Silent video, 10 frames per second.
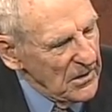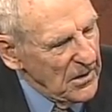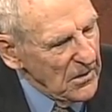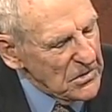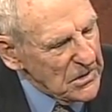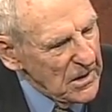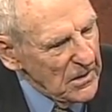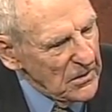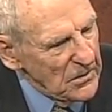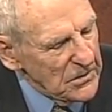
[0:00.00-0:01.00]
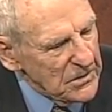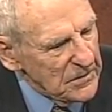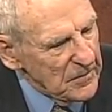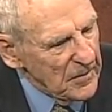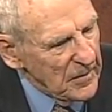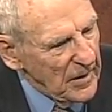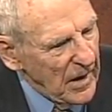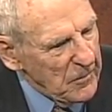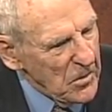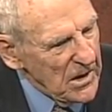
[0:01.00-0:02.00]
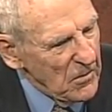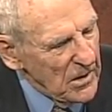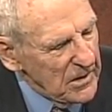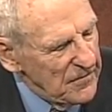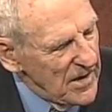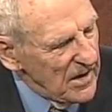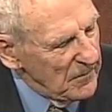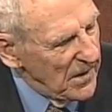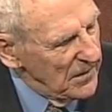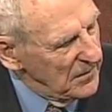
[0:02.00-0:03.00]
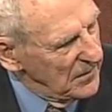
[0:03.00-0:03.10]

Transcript: Their skills are pretty well developed by the